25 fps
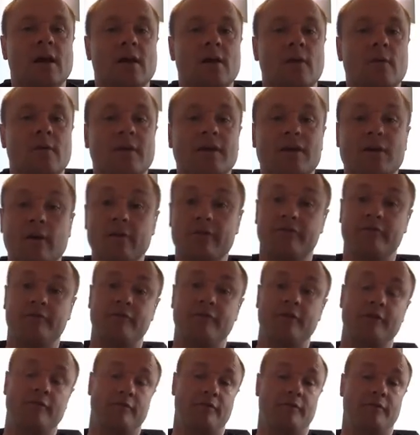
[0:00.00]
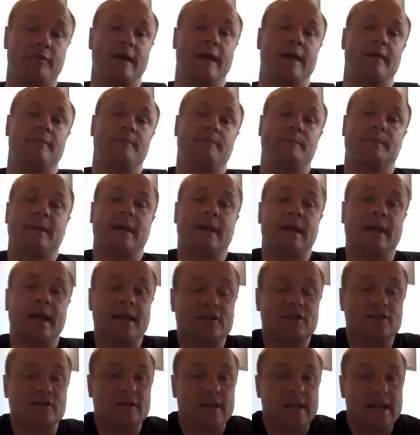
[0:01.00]
We can go even further than that, and
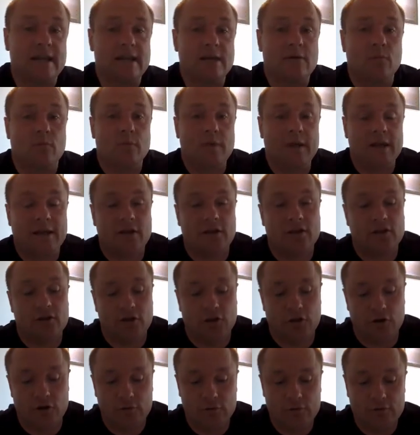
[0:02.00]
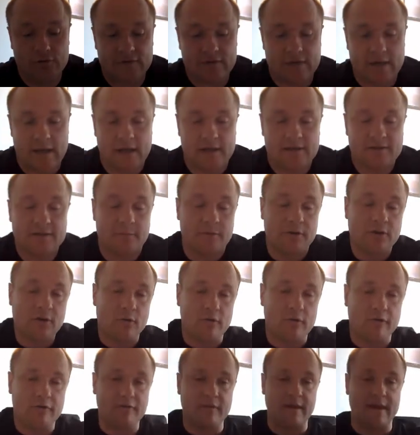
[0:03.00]
actually we can use something
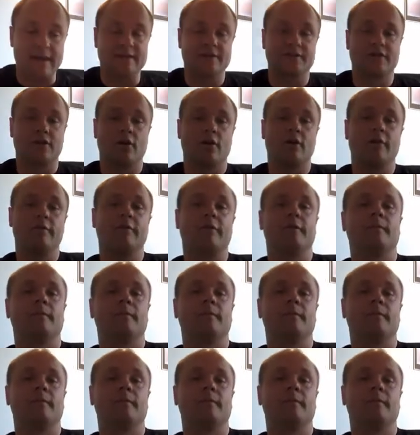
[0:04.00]
called a phase curve.